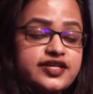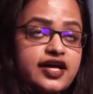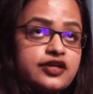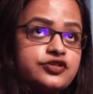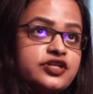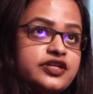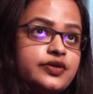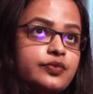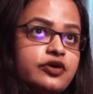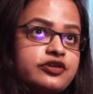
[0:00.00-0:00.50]

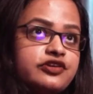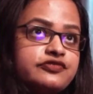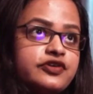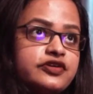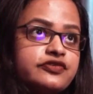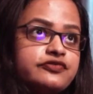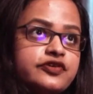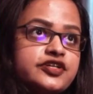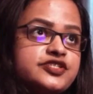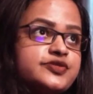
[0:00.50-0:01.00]
actually one of
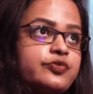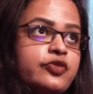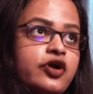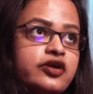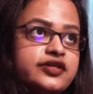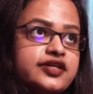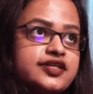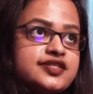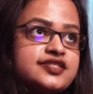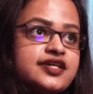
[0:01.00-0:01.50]
our first
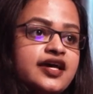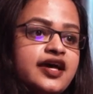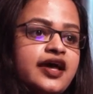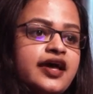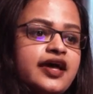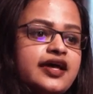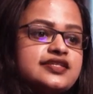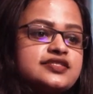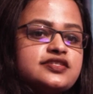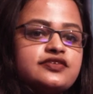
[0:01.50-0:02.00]
products,
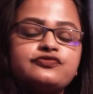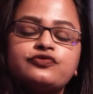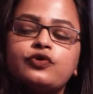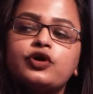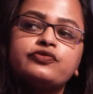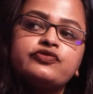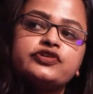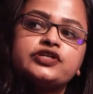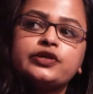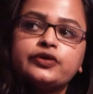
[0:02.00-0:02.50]
is the
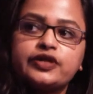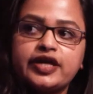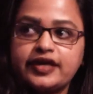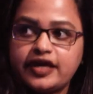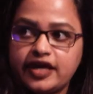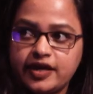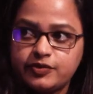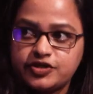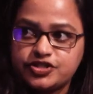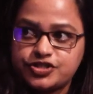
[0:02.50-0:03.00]

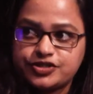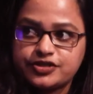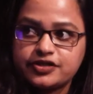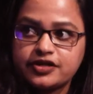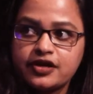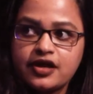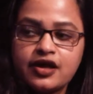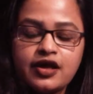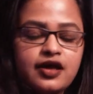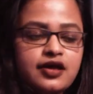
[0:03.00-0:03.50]
forward-looking
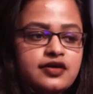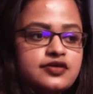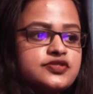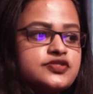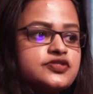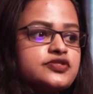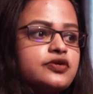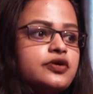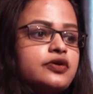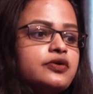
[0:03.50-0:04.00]
imager.
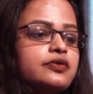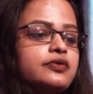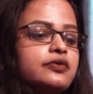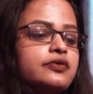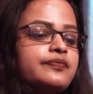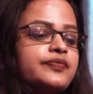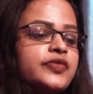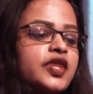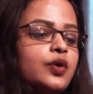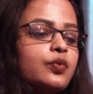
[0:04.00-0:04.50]

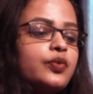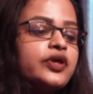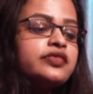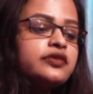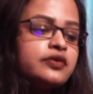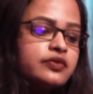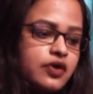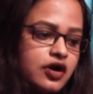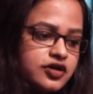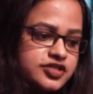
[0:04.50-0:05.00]
So
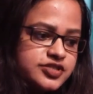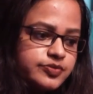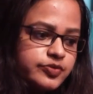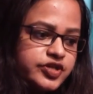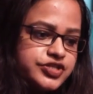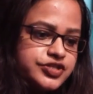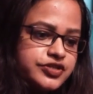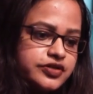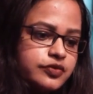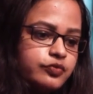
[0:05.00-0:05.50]
with the ROKS
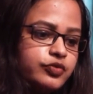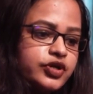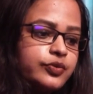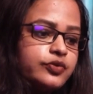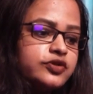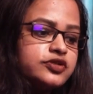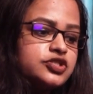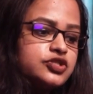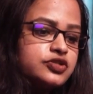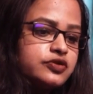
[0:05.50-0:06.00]
mission,
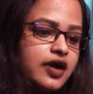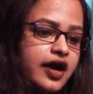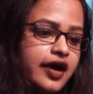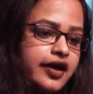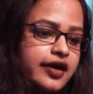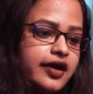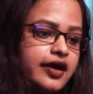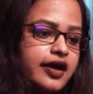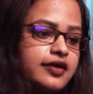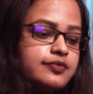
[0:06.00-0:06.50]
we will
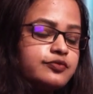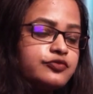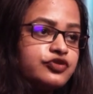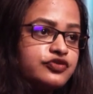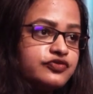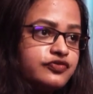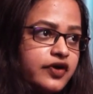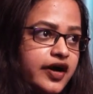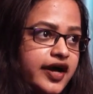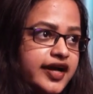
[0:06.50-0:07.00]
try and
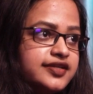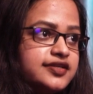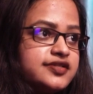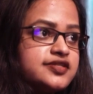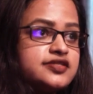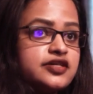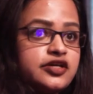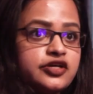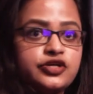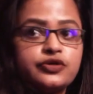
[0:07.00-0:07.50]
provide
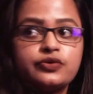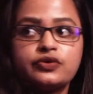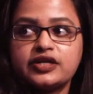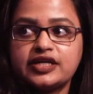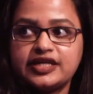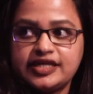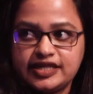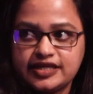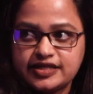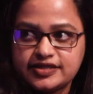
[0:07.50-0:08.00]

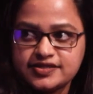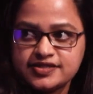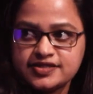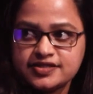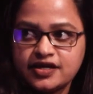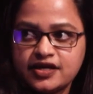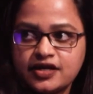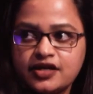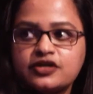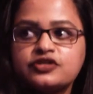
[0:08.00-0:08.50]
secure
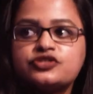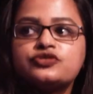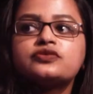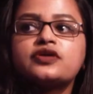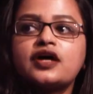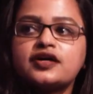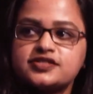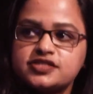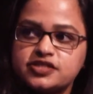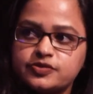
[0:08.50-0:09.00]
keys to
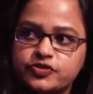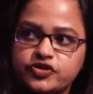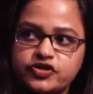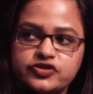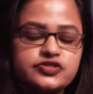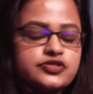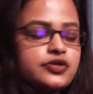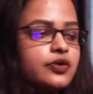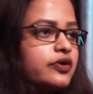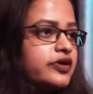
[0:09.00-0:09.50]

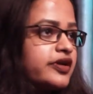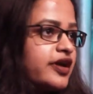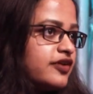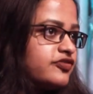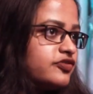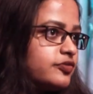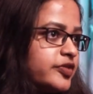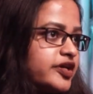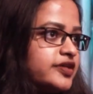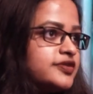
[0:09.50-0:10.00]
customers or
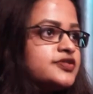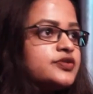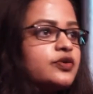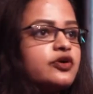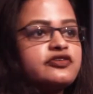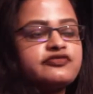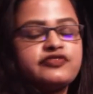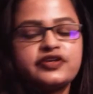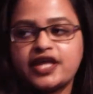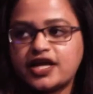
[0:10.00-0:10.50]
governments
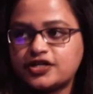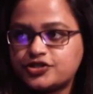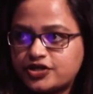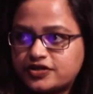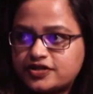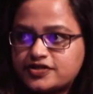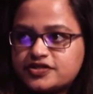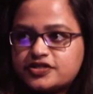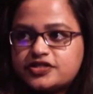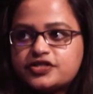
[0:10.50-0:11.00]
or
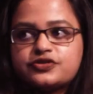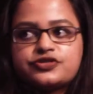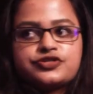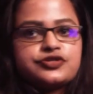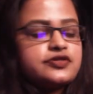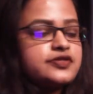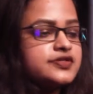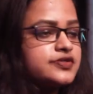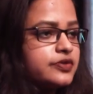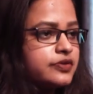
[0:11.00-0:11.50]
financial
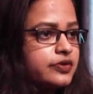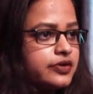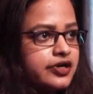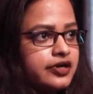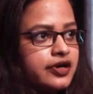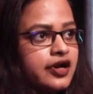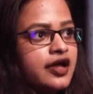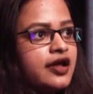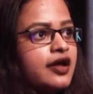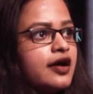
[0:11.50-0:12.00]
institutions
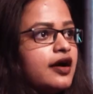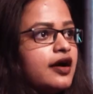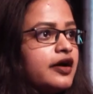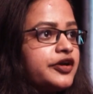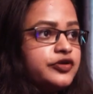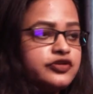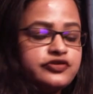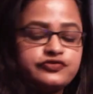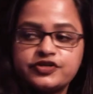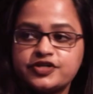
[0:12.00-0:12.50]
or
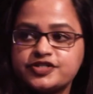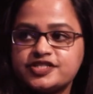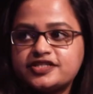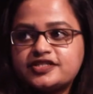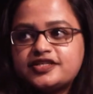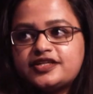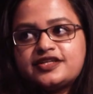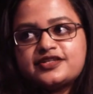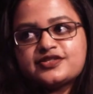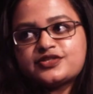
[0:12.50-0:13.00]

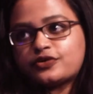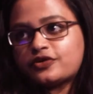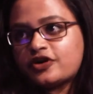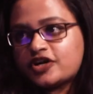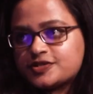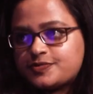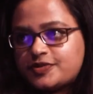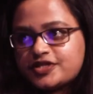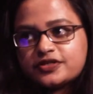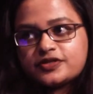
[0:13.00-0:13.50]
universities or
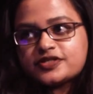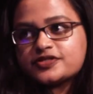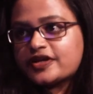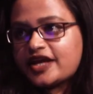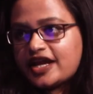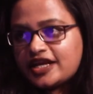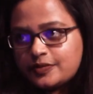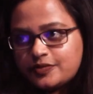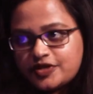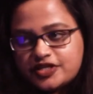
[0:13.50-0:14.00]
hospitals
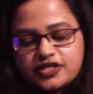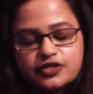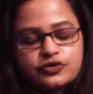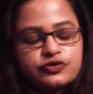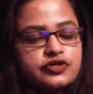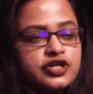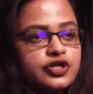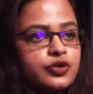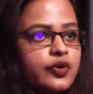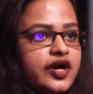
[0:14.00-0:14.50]
or anybody
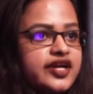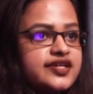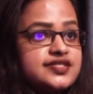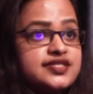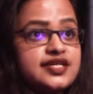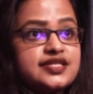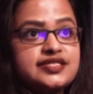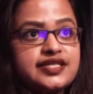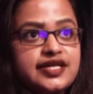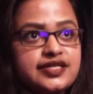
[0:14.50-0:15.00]
who requires
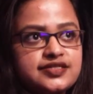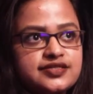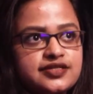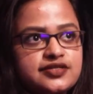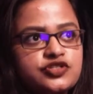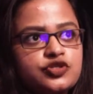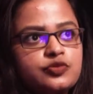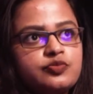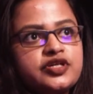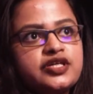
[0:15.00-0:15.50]
that
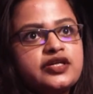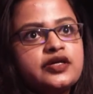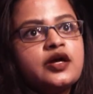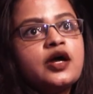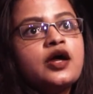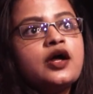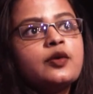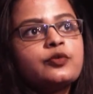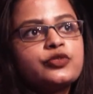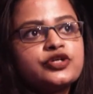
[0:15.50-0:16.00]
data to
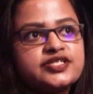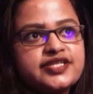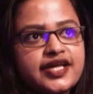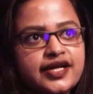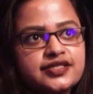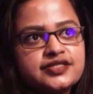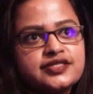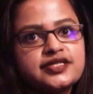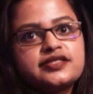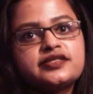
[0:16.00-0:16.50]
be
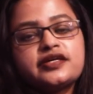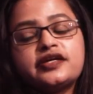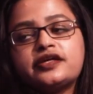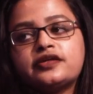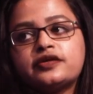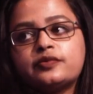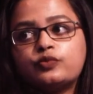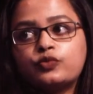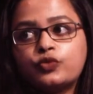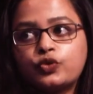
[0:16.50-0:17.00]
protected
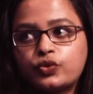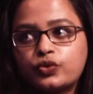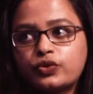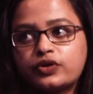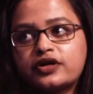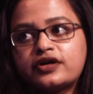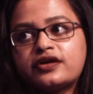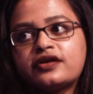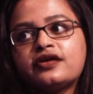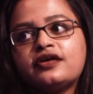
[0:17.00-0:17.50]
in a
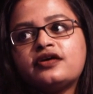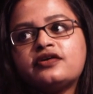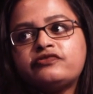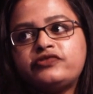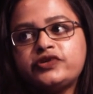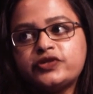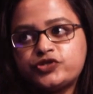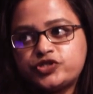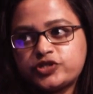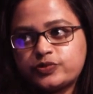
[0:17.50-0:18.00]
more
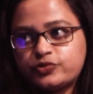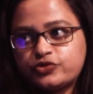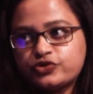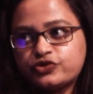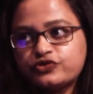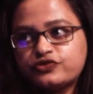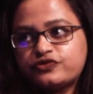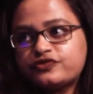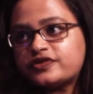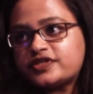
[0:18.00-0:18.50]

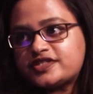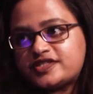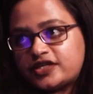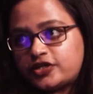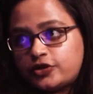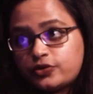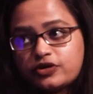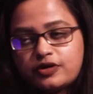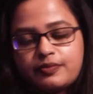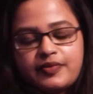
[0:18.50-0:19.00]
future-proof,
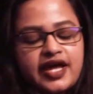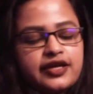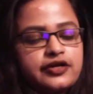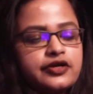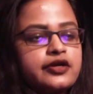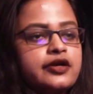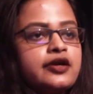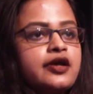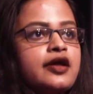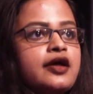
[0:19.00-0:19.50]
secure
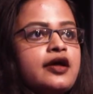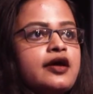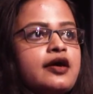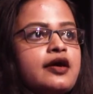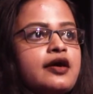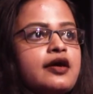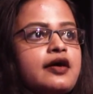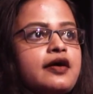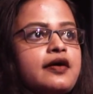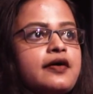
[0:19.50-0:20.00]
manner.
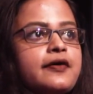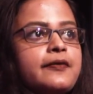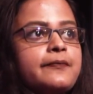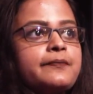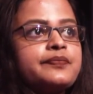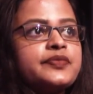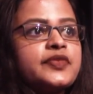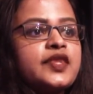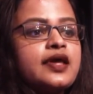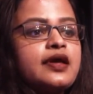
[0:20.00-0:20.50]

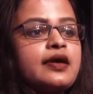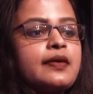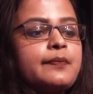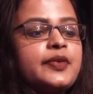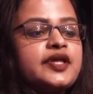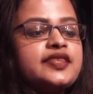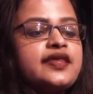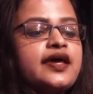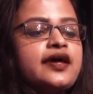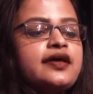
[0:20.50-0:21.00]

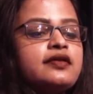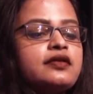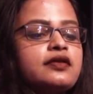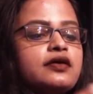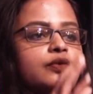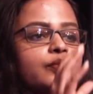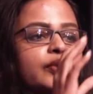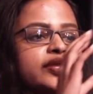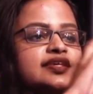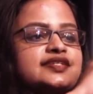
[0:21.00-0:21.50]
But
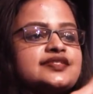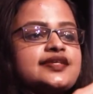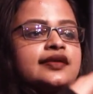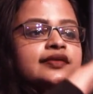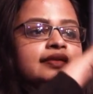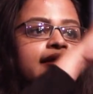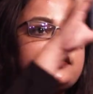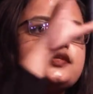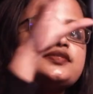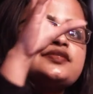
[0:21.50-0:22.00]
then when the
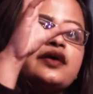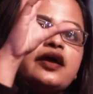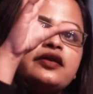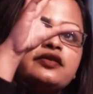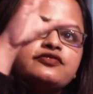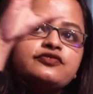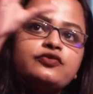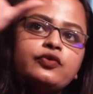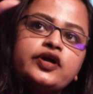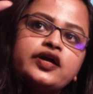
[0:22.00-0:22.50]
satellite is
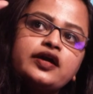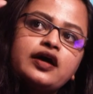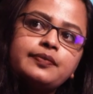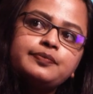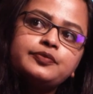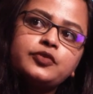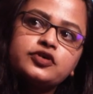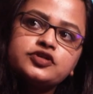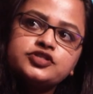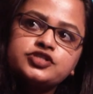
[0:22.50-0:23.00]
kind of going
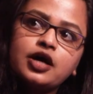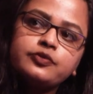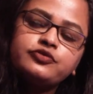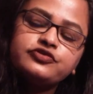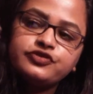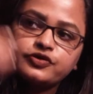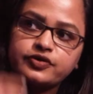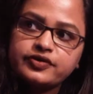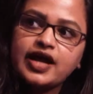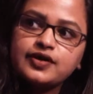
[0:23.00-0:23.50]
up on
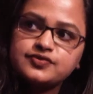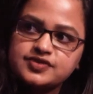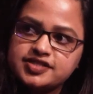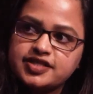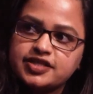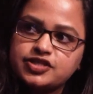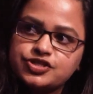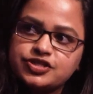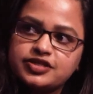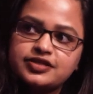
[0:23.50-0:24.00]
top of a ground
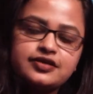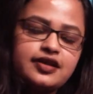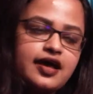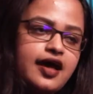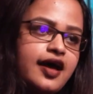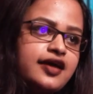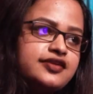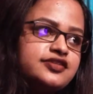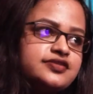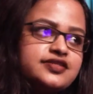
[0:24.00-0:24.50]
station,
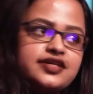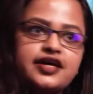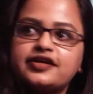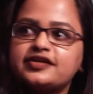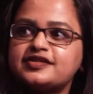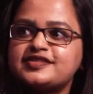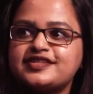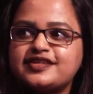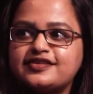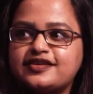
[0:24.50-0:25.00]
and
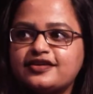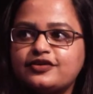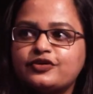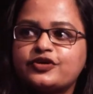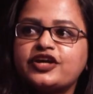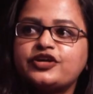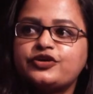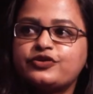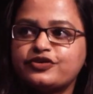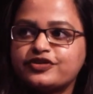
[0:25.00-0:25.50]
I can say that,
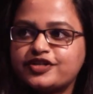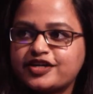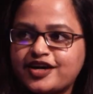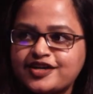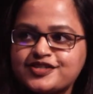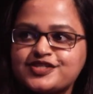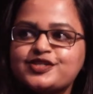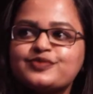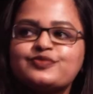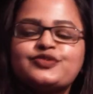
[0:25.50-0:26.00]
okay, you're the
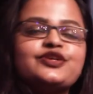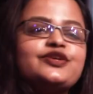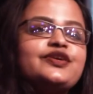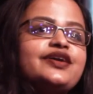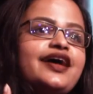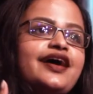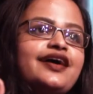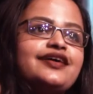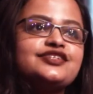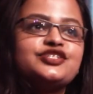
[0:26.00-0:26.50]

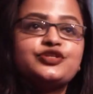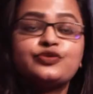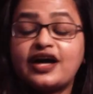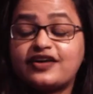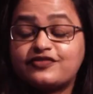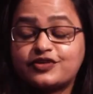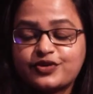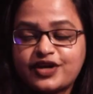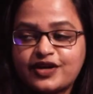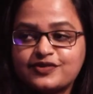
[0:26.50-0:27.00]
customer and you
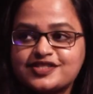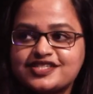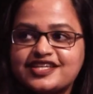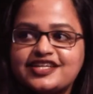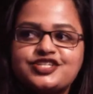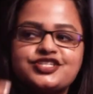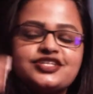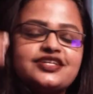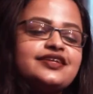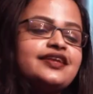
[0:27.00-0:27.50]
have a ground
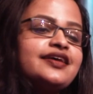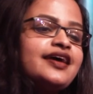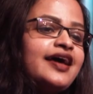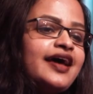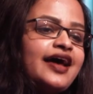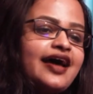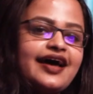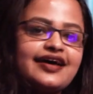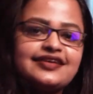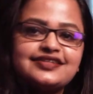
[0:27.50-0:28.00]
station,
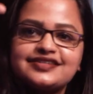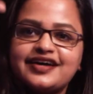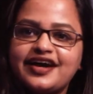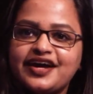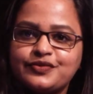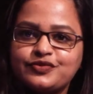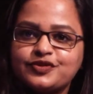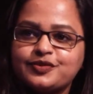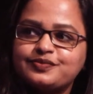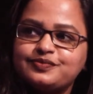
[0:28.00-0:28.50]
and
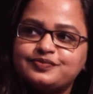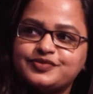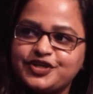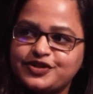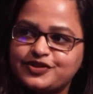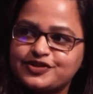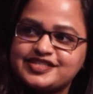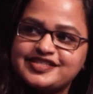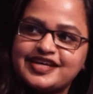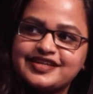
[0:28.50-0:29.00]
I will
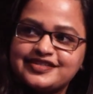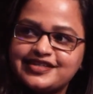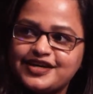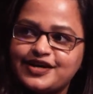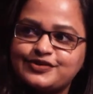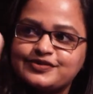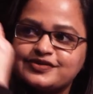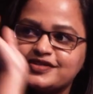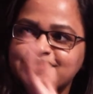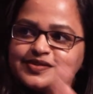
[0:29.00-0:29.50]
send
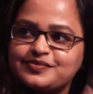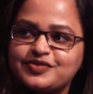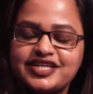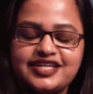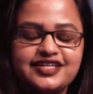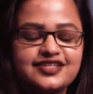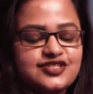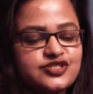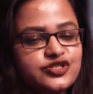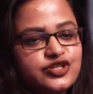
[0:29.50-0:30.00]
down some
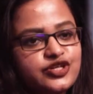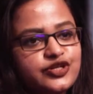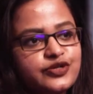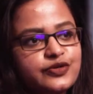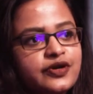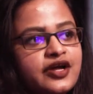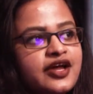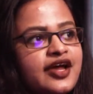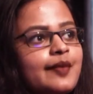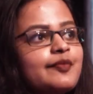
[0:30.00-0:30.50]
keys to
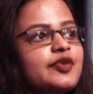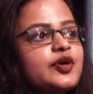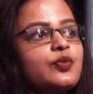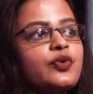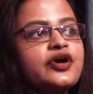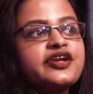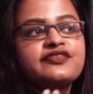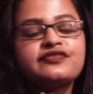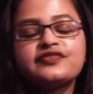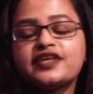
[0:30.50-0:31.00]
you. But
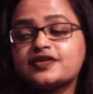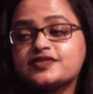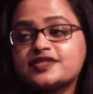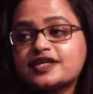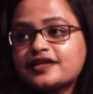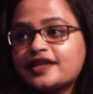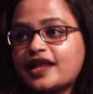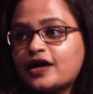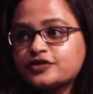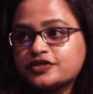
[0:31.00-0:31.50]
what if
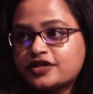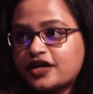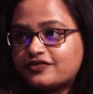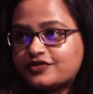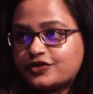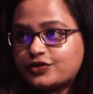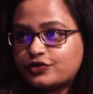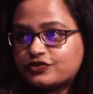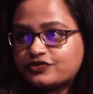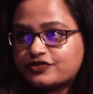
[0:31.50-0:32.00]
there's a cloud
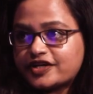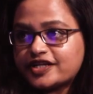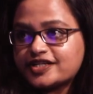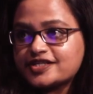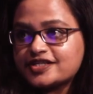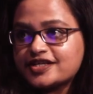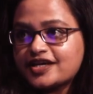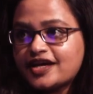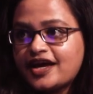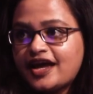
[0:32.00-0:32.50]
cover over
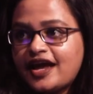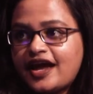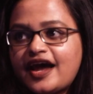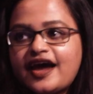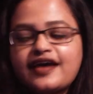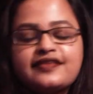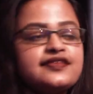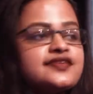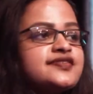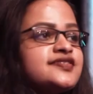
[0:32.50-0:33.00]
it?
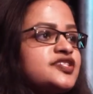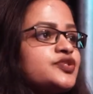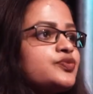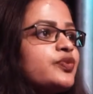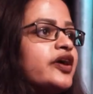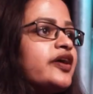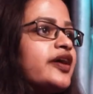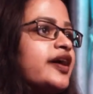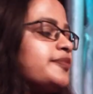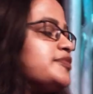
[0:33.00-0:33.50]
And this
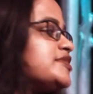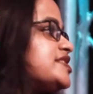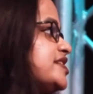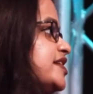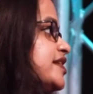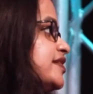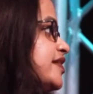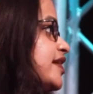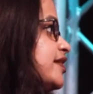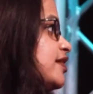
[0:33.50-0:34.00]
is where I'm
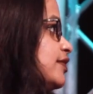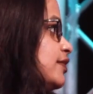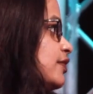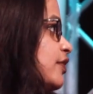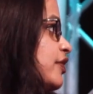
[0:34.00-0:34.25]
seeing that a